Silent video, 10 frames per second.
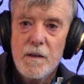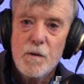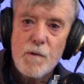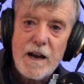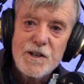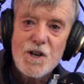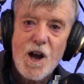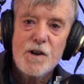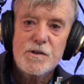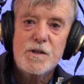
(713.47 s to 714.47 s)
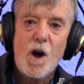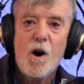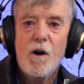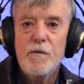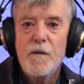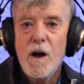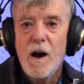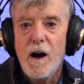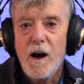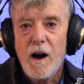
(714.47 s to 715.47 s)
the ratios of
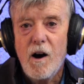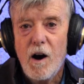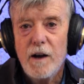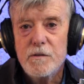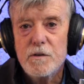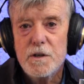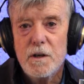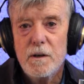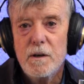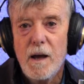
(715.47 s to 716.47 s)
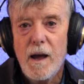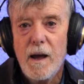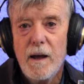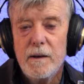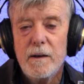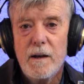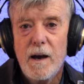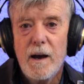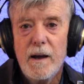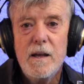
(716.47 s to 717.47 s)
hydrogen and
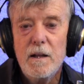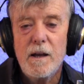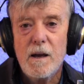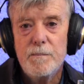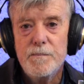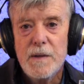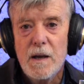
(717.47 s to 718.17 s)
helium